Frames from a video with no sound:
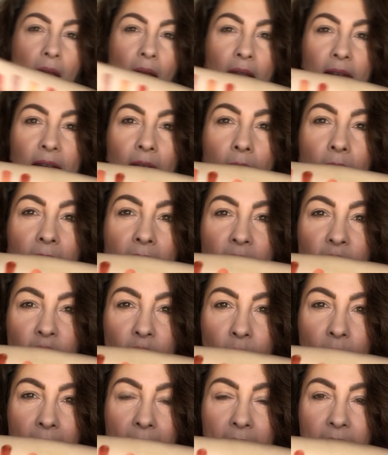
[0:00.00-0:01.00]
So there's
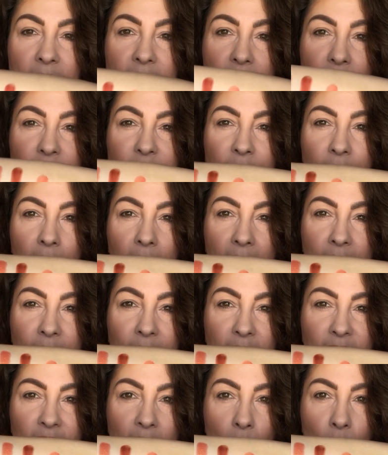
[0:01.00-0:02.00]
your next 5.
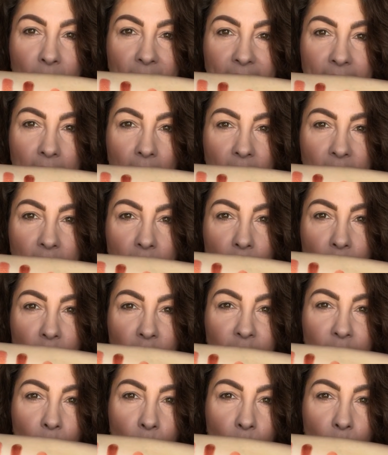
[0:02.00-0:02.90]
So we're starting off